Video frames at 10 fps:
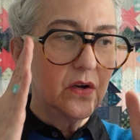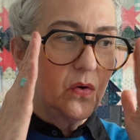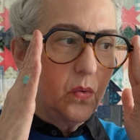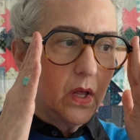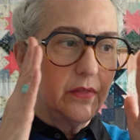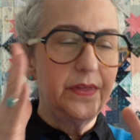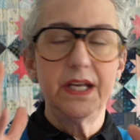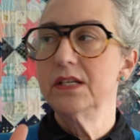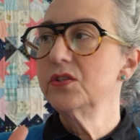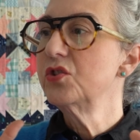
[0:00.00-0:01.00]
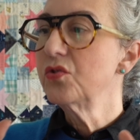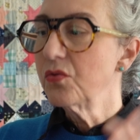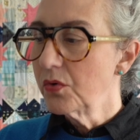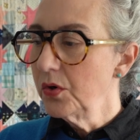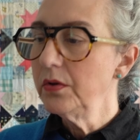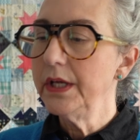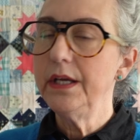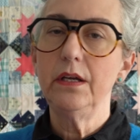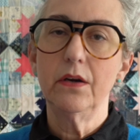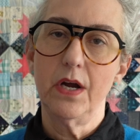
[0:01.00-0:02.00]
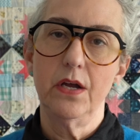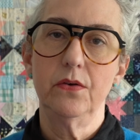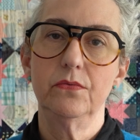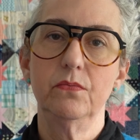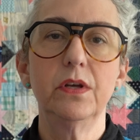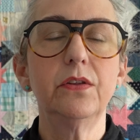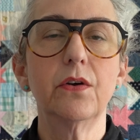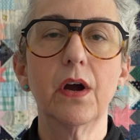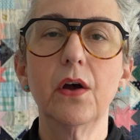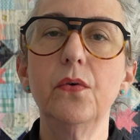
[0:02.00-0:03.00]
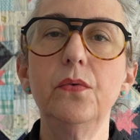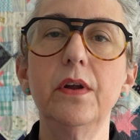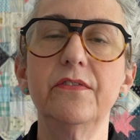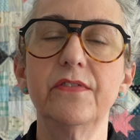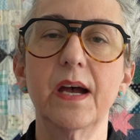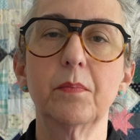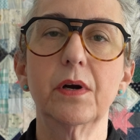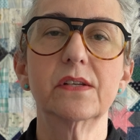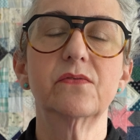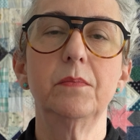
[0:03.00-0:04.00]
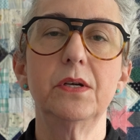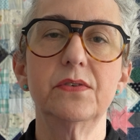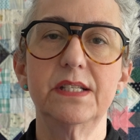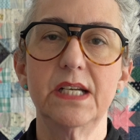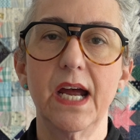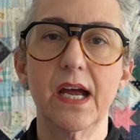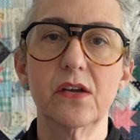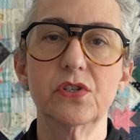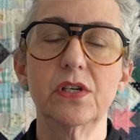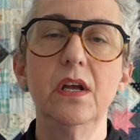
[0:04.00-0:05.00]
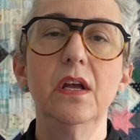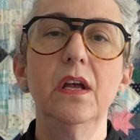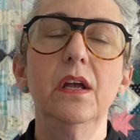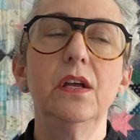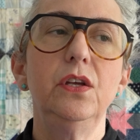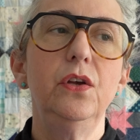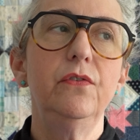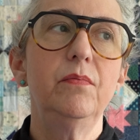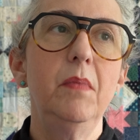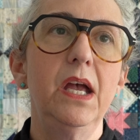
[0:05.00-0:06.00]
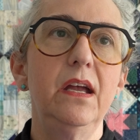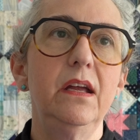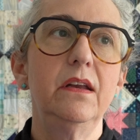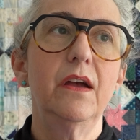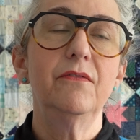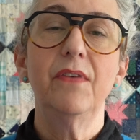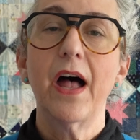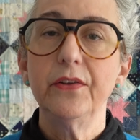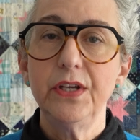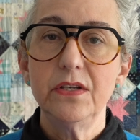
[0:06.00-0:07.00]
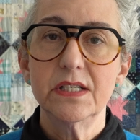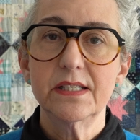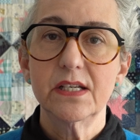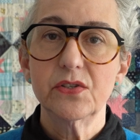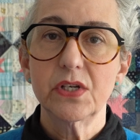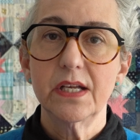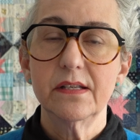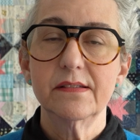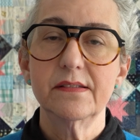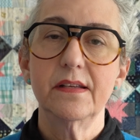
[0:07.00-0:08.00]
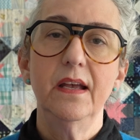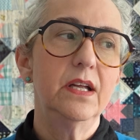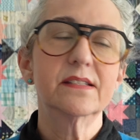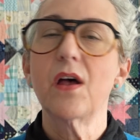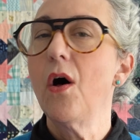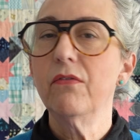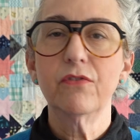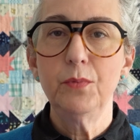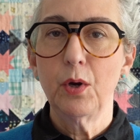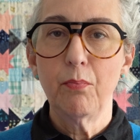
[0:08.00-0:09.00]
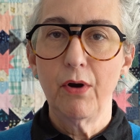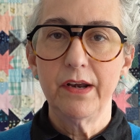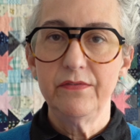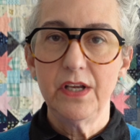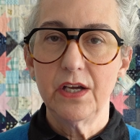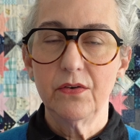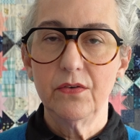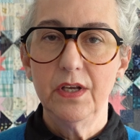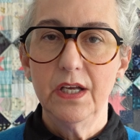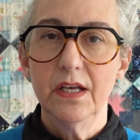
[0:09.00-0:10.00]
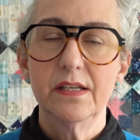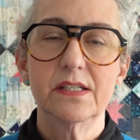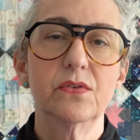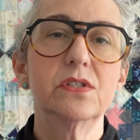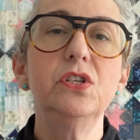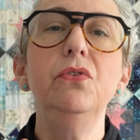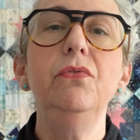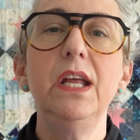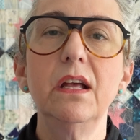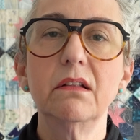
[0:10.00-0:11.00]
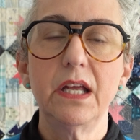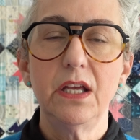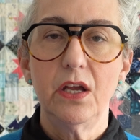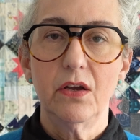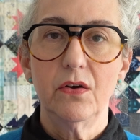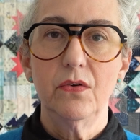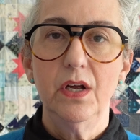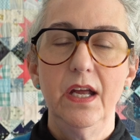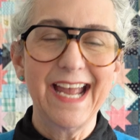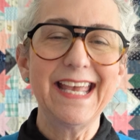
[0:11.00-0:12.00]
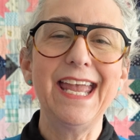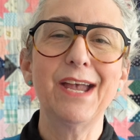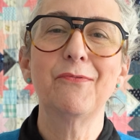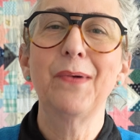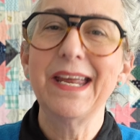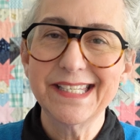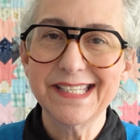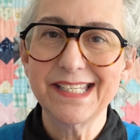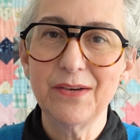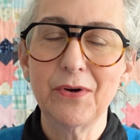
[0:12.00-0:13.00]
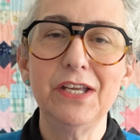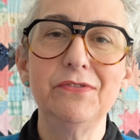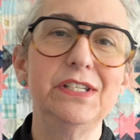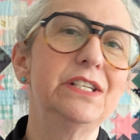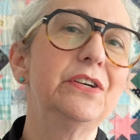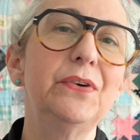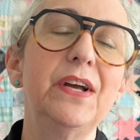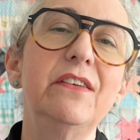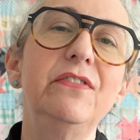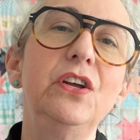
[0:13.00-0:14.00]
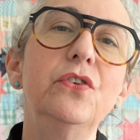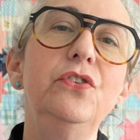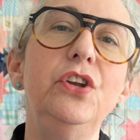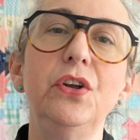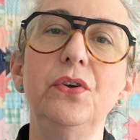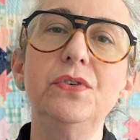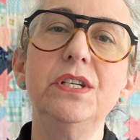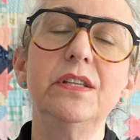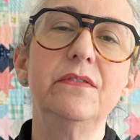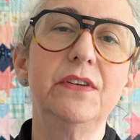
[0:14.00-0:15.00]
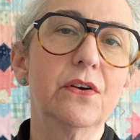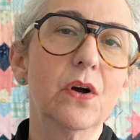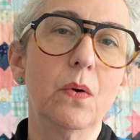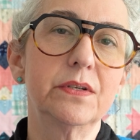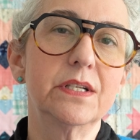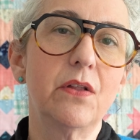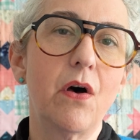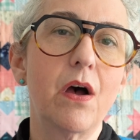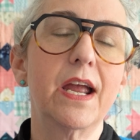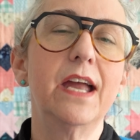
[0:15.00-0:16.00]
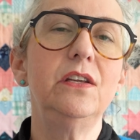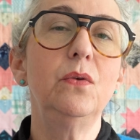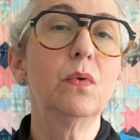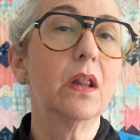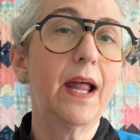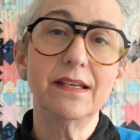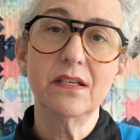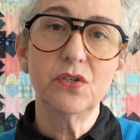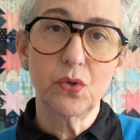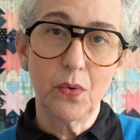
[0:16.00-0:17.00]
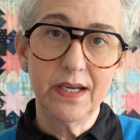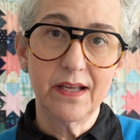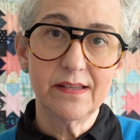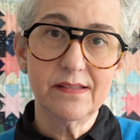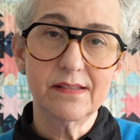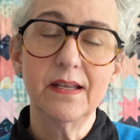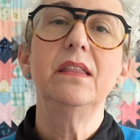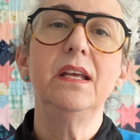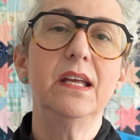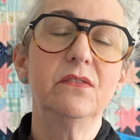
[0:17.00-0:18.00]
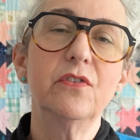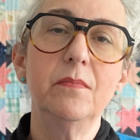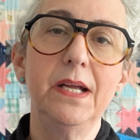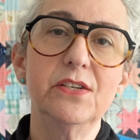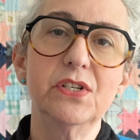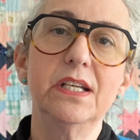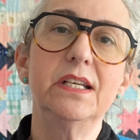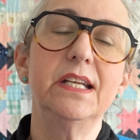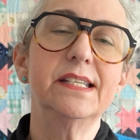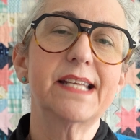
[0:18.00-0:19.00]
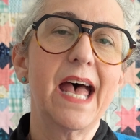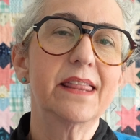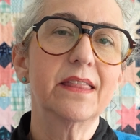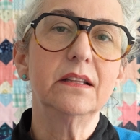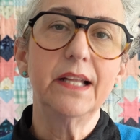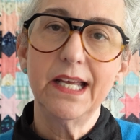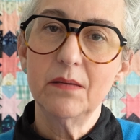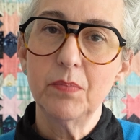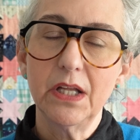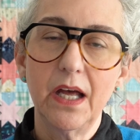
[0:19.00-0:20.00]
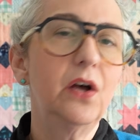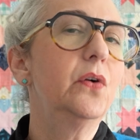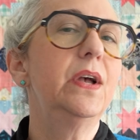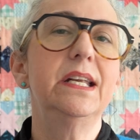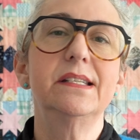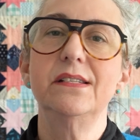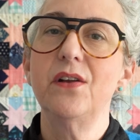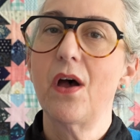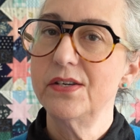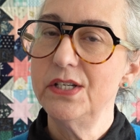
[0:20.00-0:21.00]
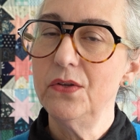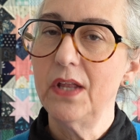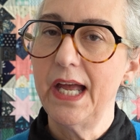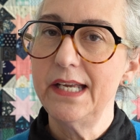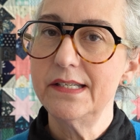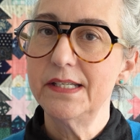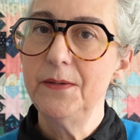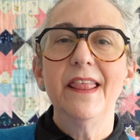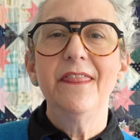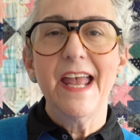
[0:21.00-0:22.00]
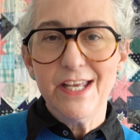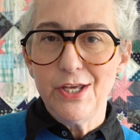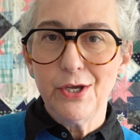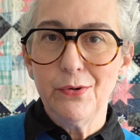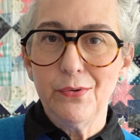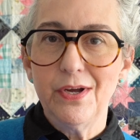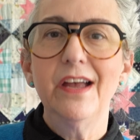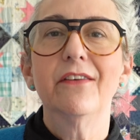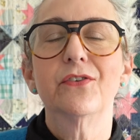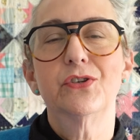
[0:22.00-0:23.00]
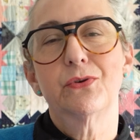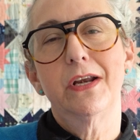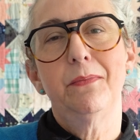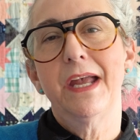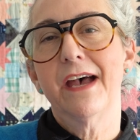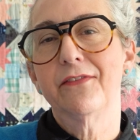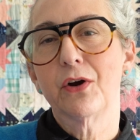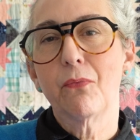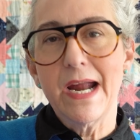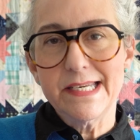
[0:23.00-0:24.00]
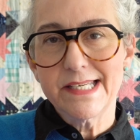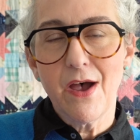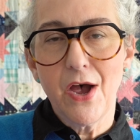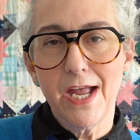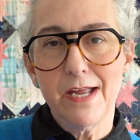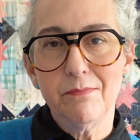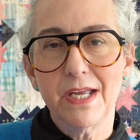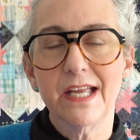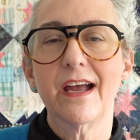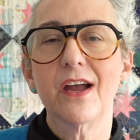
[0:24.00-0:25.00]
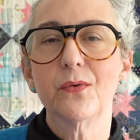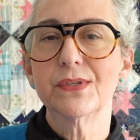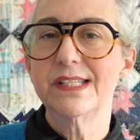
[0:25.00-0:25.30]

quilt that is truly your own, with your own fabrics from your stash. You've made value decisions. It's all from your point of view. So it's uniquely you. I can't wait to see what you do. If you're new to the Vira Quiltalong and you would like to join us, the information is at the link below. It is not too late. Thank you for joining me. Have a great time, and I will